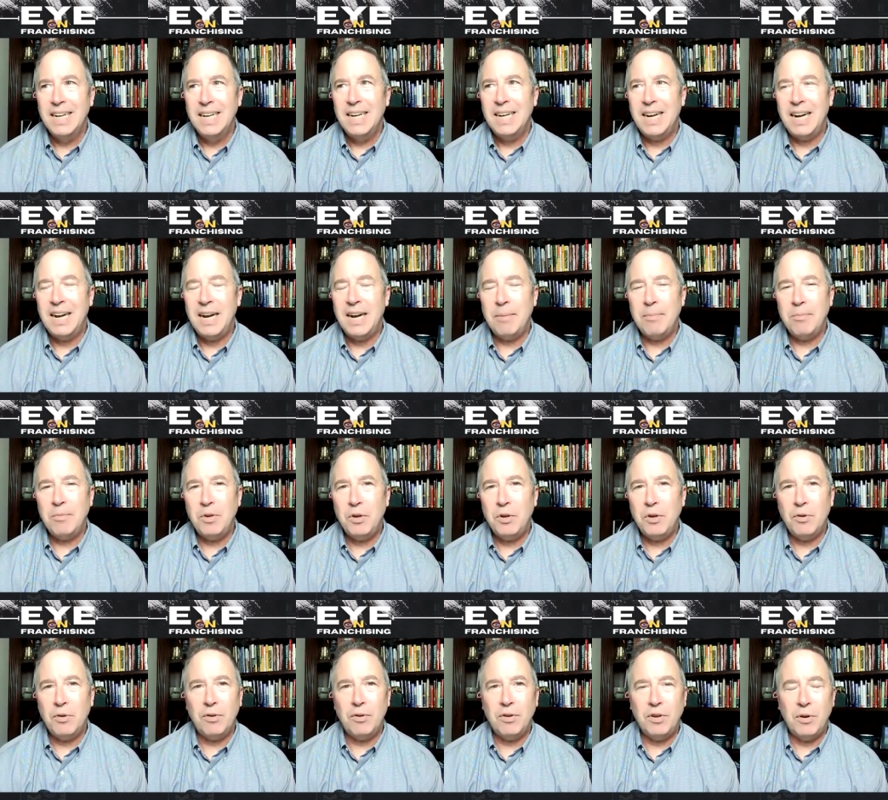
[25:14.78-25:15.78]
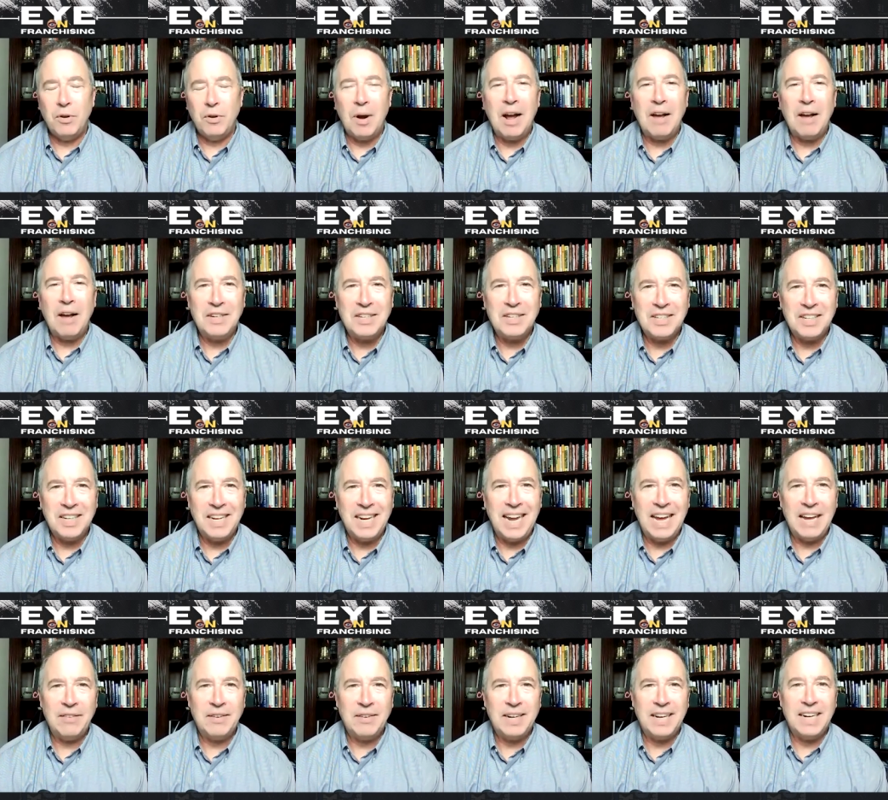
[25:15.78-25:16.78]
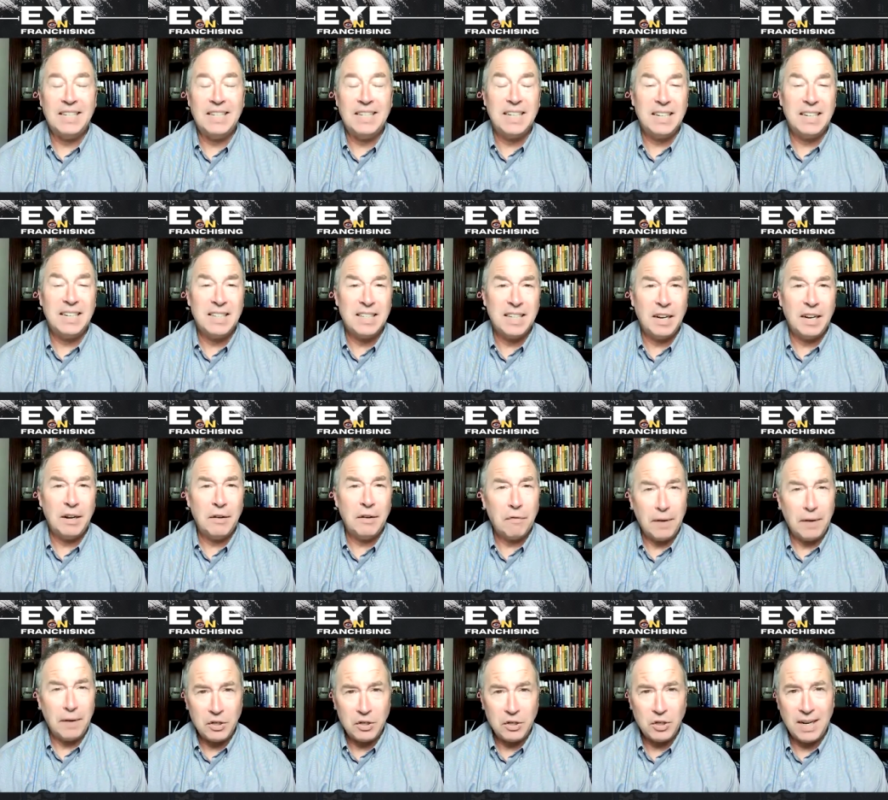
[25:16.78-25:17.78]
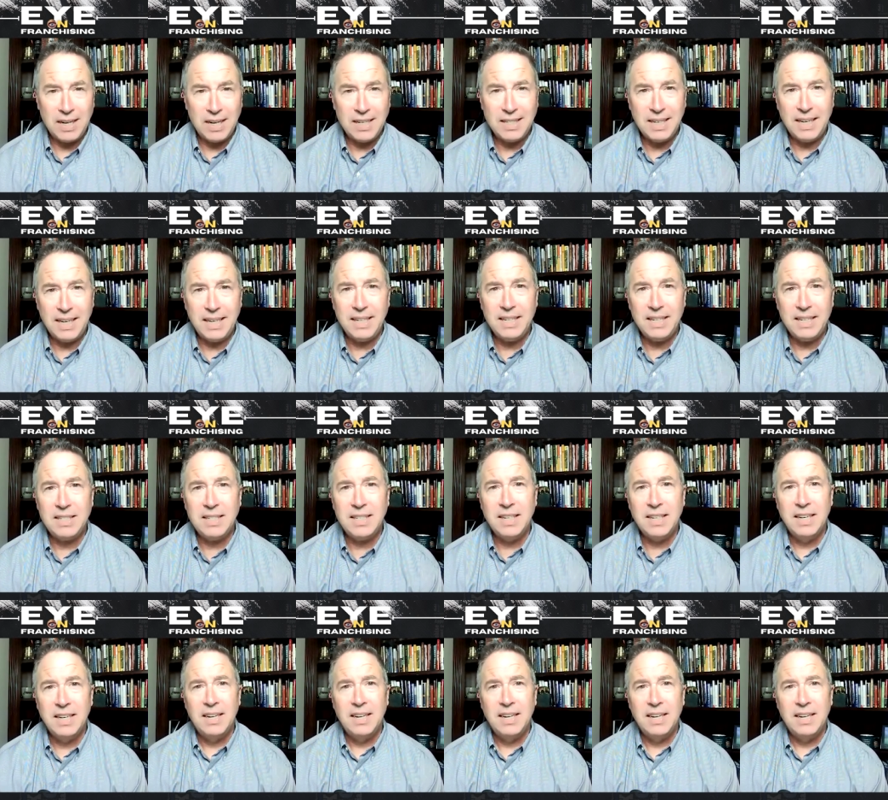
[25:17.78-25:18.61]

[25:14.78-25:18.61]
um, you're, you're obviously having existing franchisees